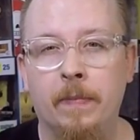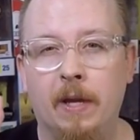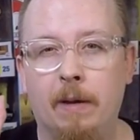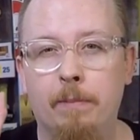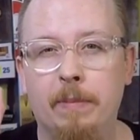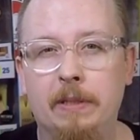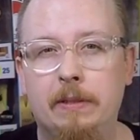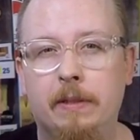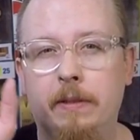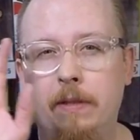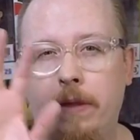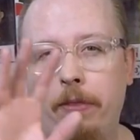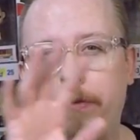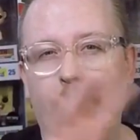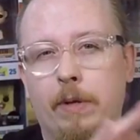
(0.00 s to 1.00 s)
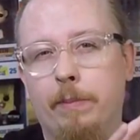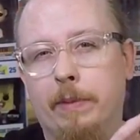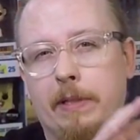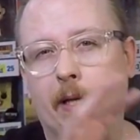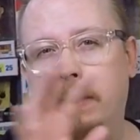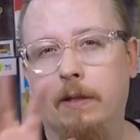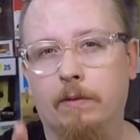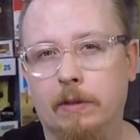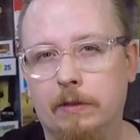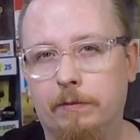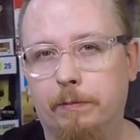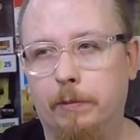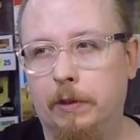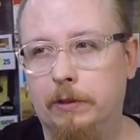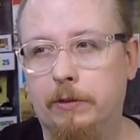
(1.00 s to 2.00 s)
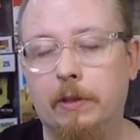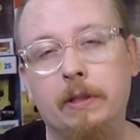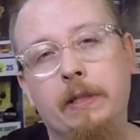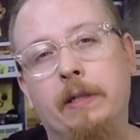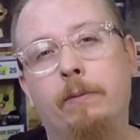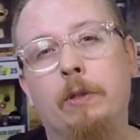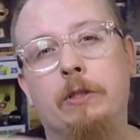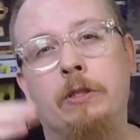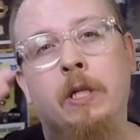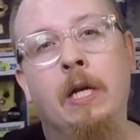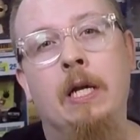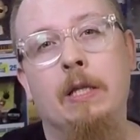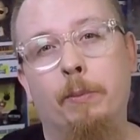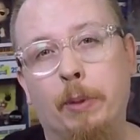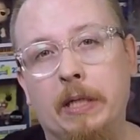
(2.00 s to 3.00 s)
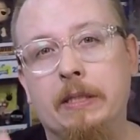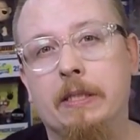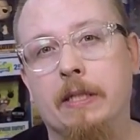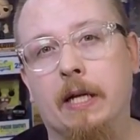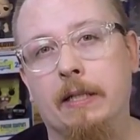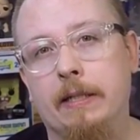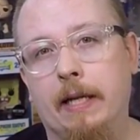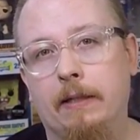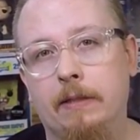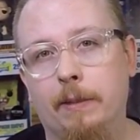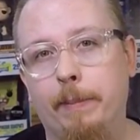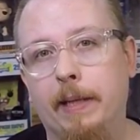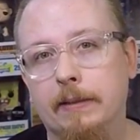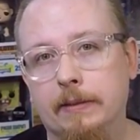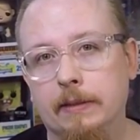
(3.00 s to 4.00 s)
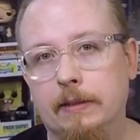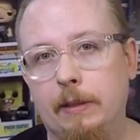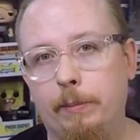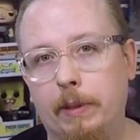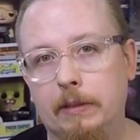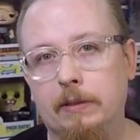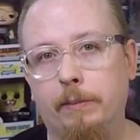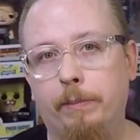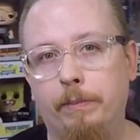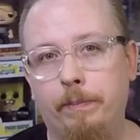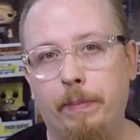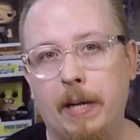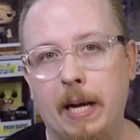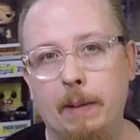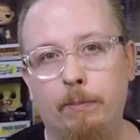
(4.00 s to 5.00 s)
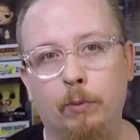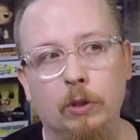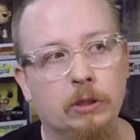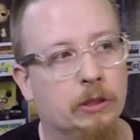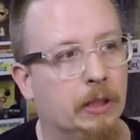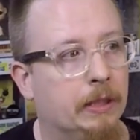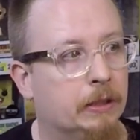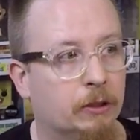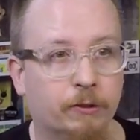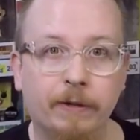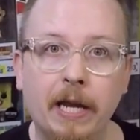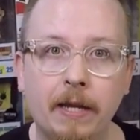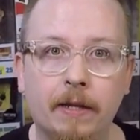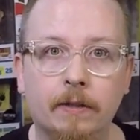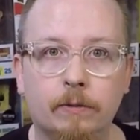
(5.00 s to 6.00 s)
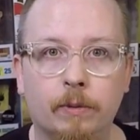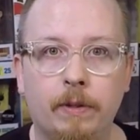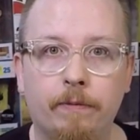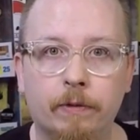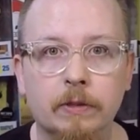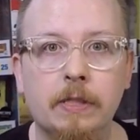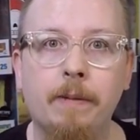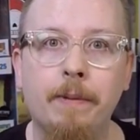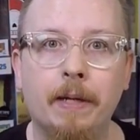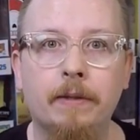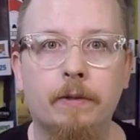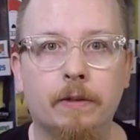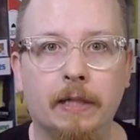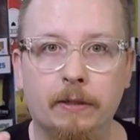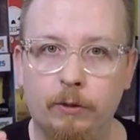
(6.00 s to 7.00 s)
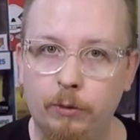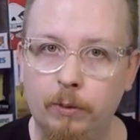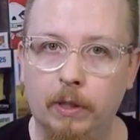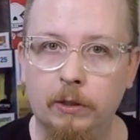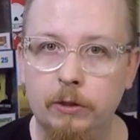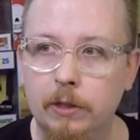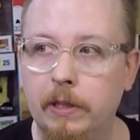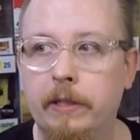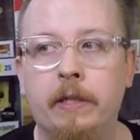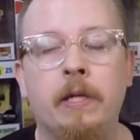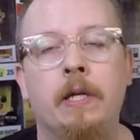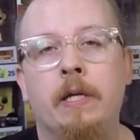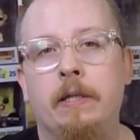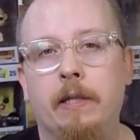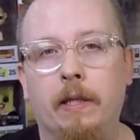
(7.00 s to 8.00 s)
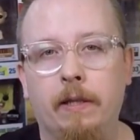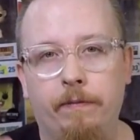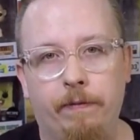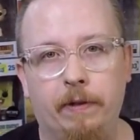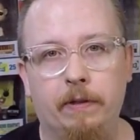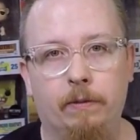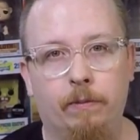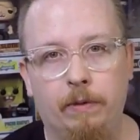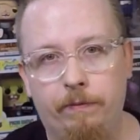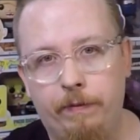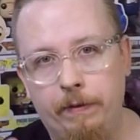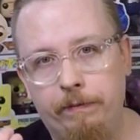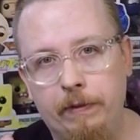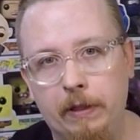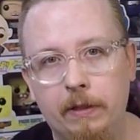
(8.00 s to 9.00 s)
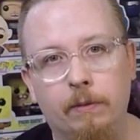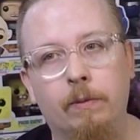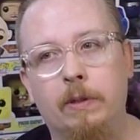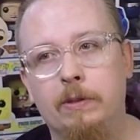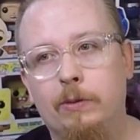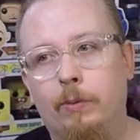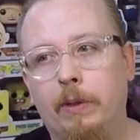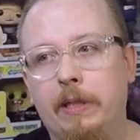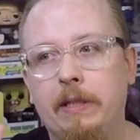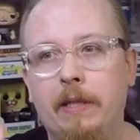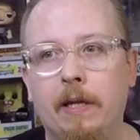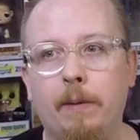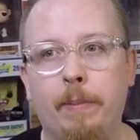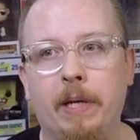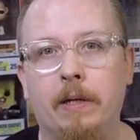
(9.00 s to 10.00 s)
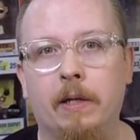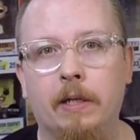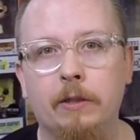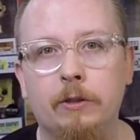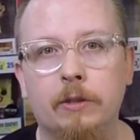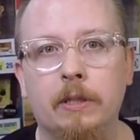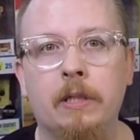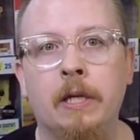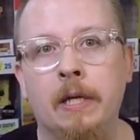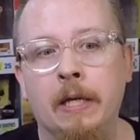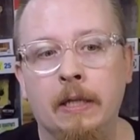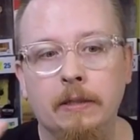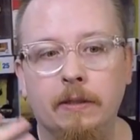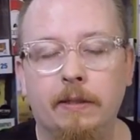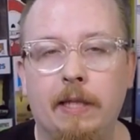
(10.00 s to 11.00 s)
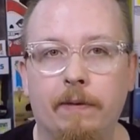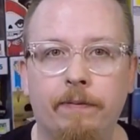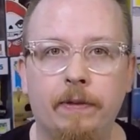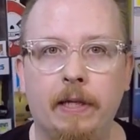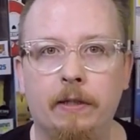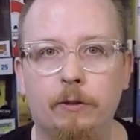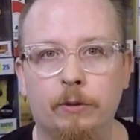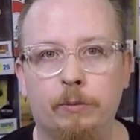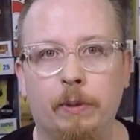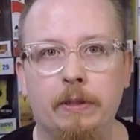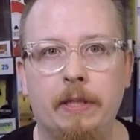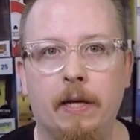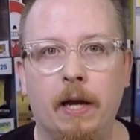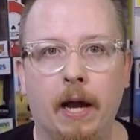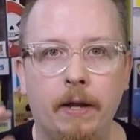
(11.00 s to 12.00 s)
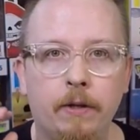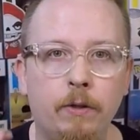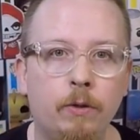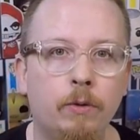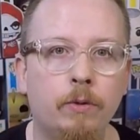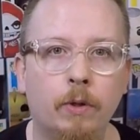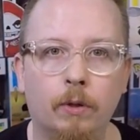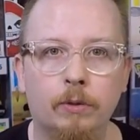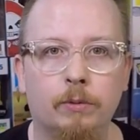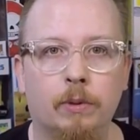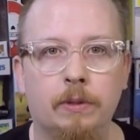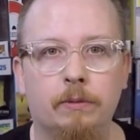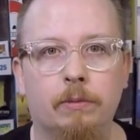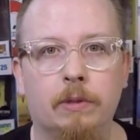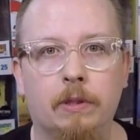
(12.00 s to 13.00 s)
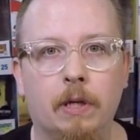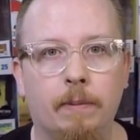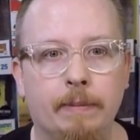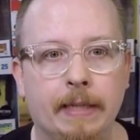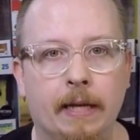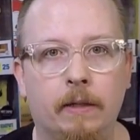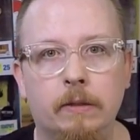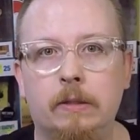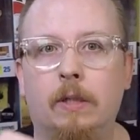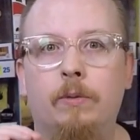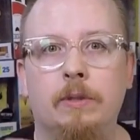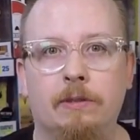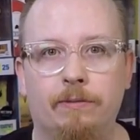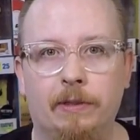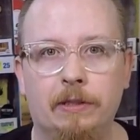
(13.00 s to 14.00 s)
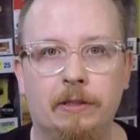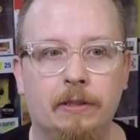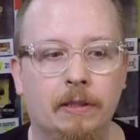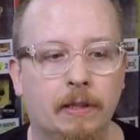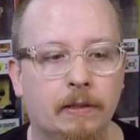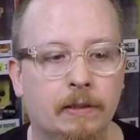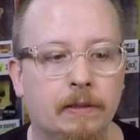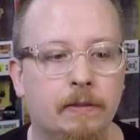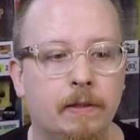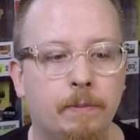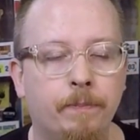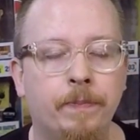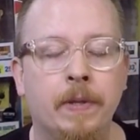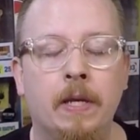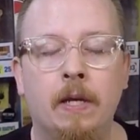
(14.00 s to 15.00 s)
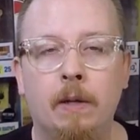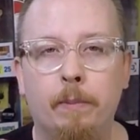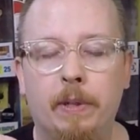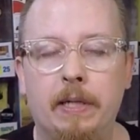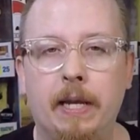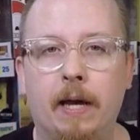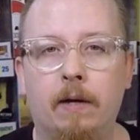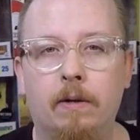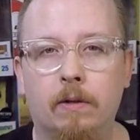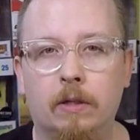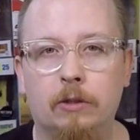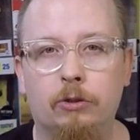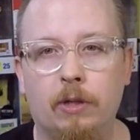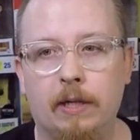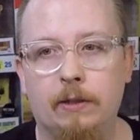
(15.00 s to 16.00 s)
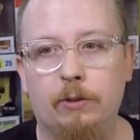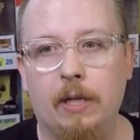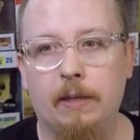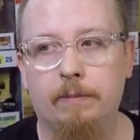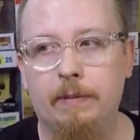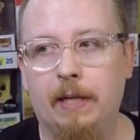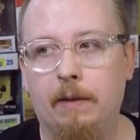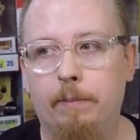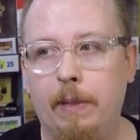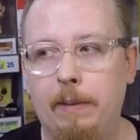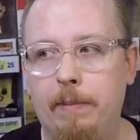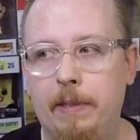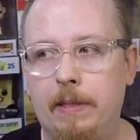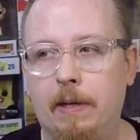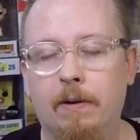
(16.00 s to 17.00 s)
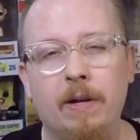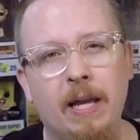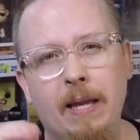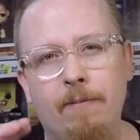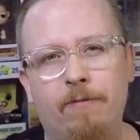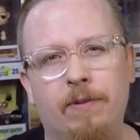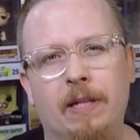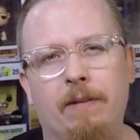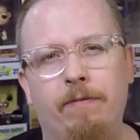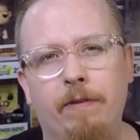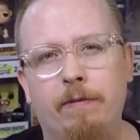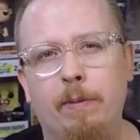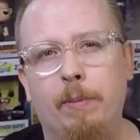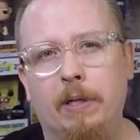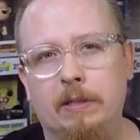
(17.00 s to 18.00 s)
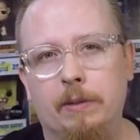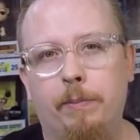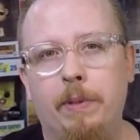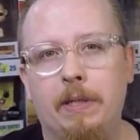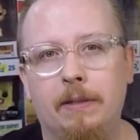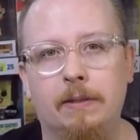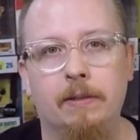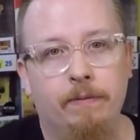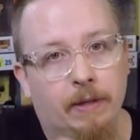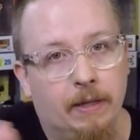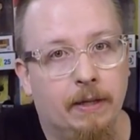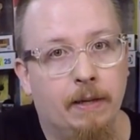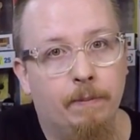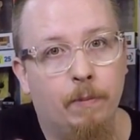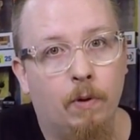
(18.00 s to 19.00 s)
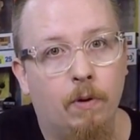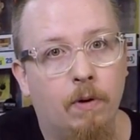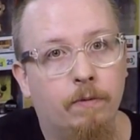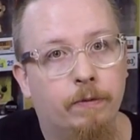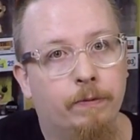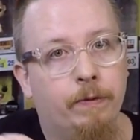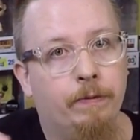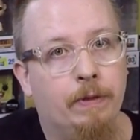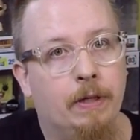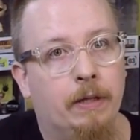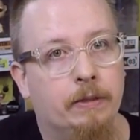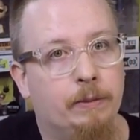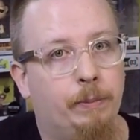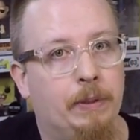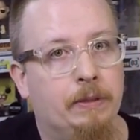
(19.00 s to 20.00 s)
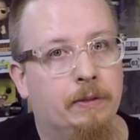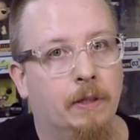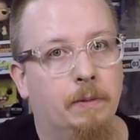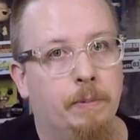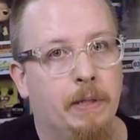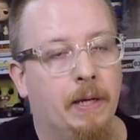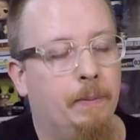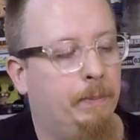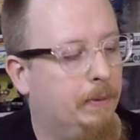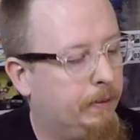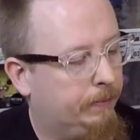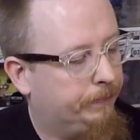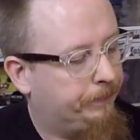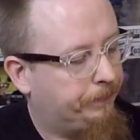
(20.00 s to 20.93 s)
I'm missing the three metallic ones from Australia, which the price has gone down to about sixty bucks a pop, which is great, because when they first came out, they're like two hundred, then they fell to one fifty, then one twenty, then about one hundred. So definitely interest went down. I knew those ones would come down, so I wasn't rushing at them. But now I'm going to try to track them down. Maybe I'm going to aim for like fifty bucks a piece. If I can get them all for fifty dollars a piece, I'll be happy.